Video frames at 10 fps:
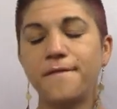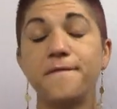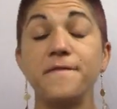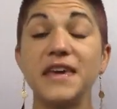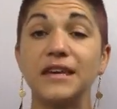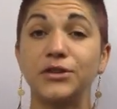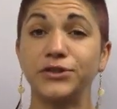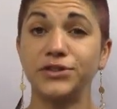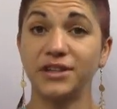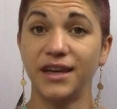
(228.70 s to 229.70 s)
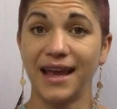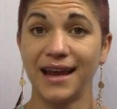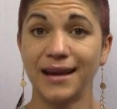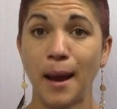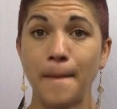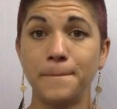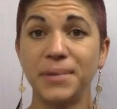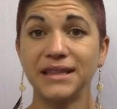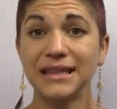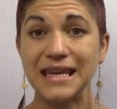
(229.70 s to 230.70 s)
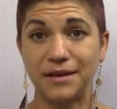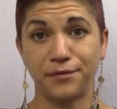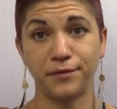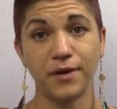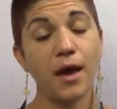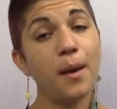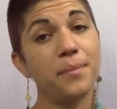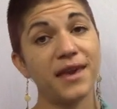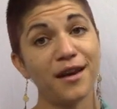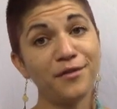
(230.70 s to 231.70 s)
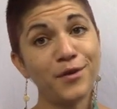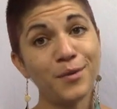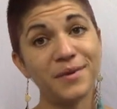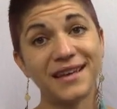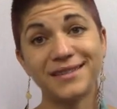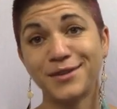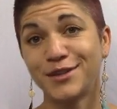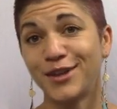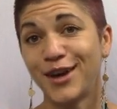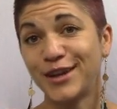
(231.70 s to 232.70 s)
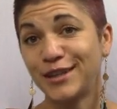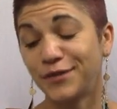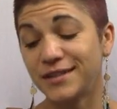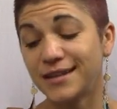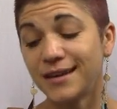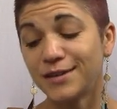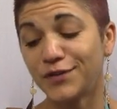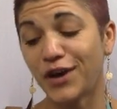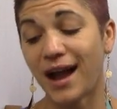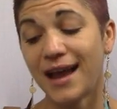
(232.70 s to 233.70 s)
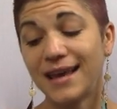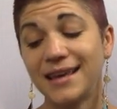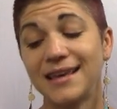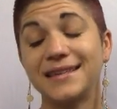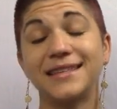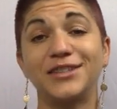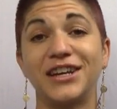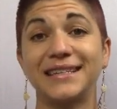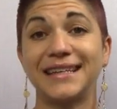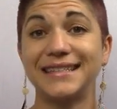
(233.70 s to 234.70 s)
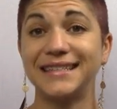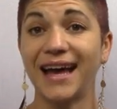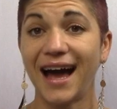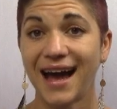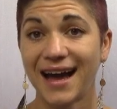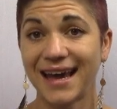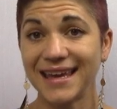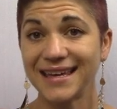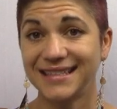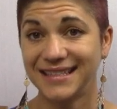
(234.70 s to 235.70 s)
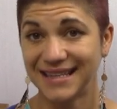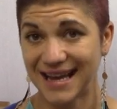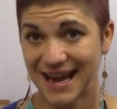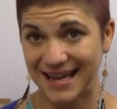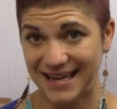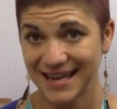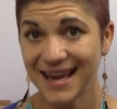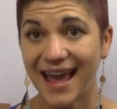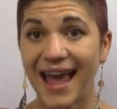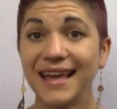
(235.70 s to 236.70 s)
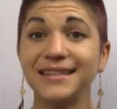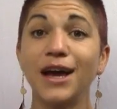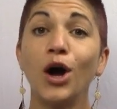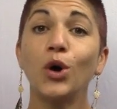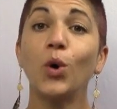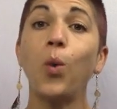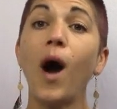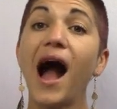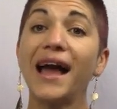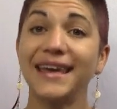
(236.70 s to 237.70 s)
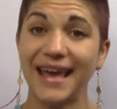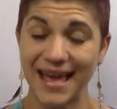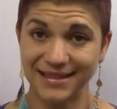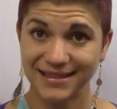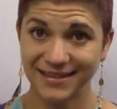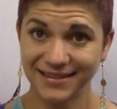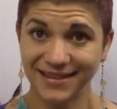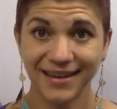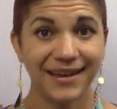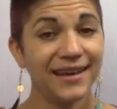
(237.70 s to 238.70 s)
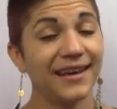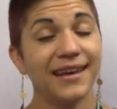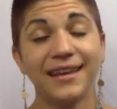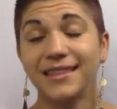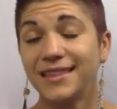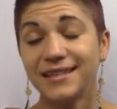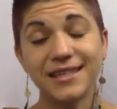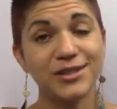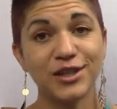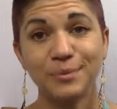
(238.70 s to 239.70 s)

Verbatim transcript: field and belief. Be careful because there's a lot of different sounds for IE, such as tie, T-I-E, and quiet. This is just